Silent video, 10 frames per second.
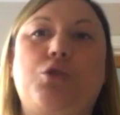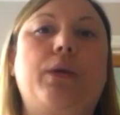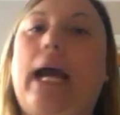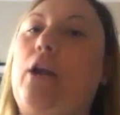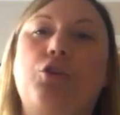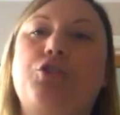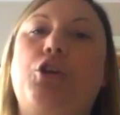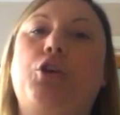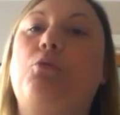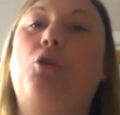cannot
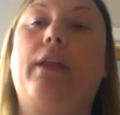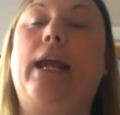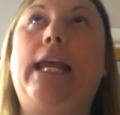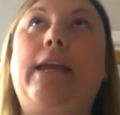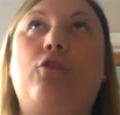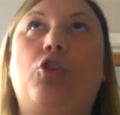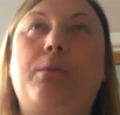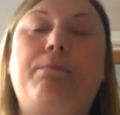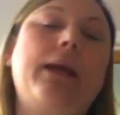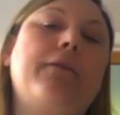do more than that. Even on
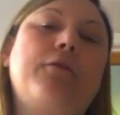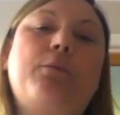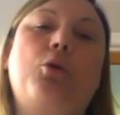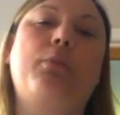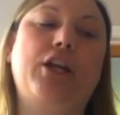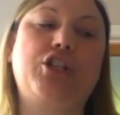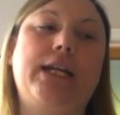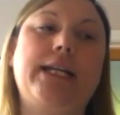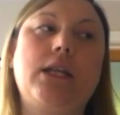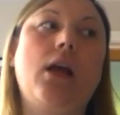your big football
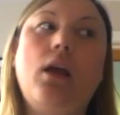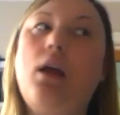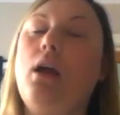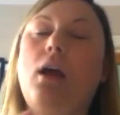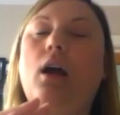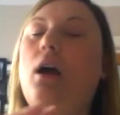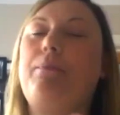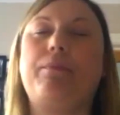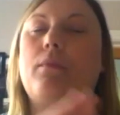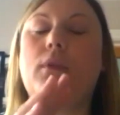matches,
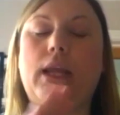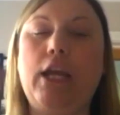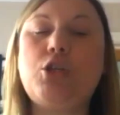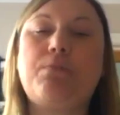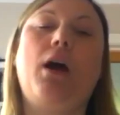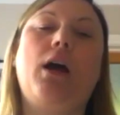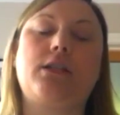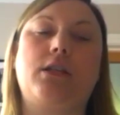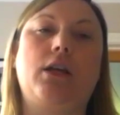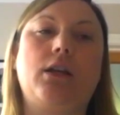each
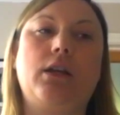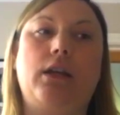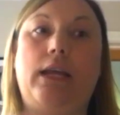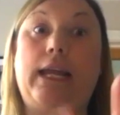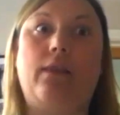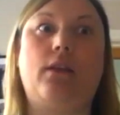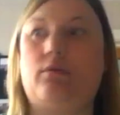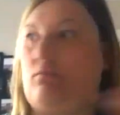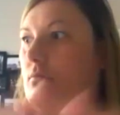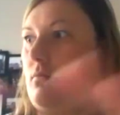person in
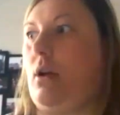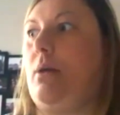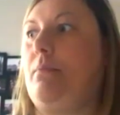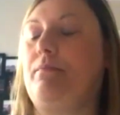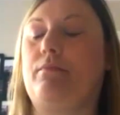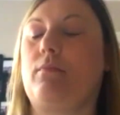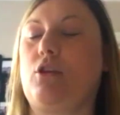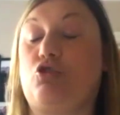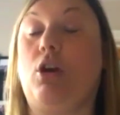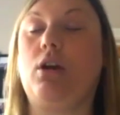the
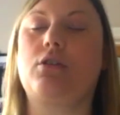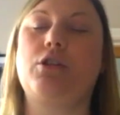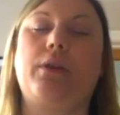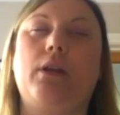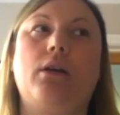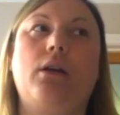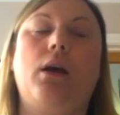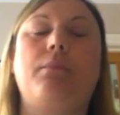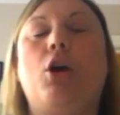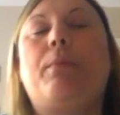truck doing the
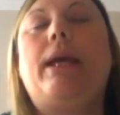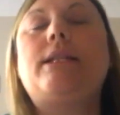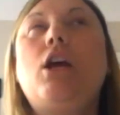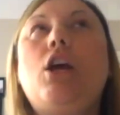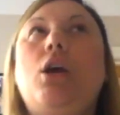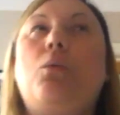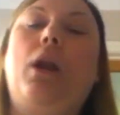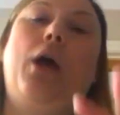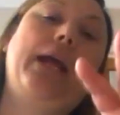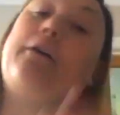OBs
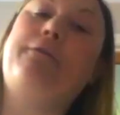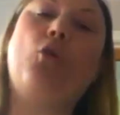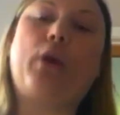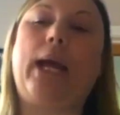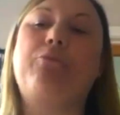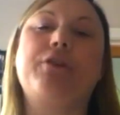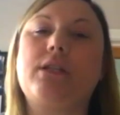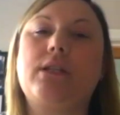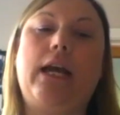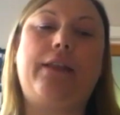will only have 4
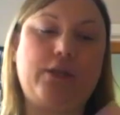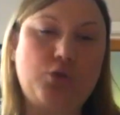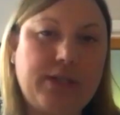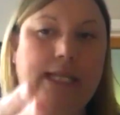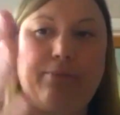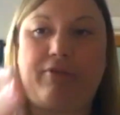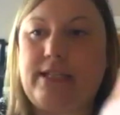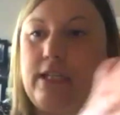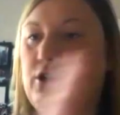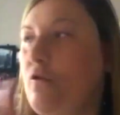cameras, and it's all
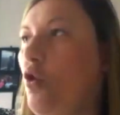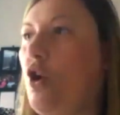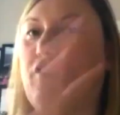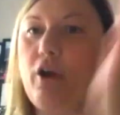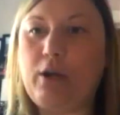separated. So you've all got your own little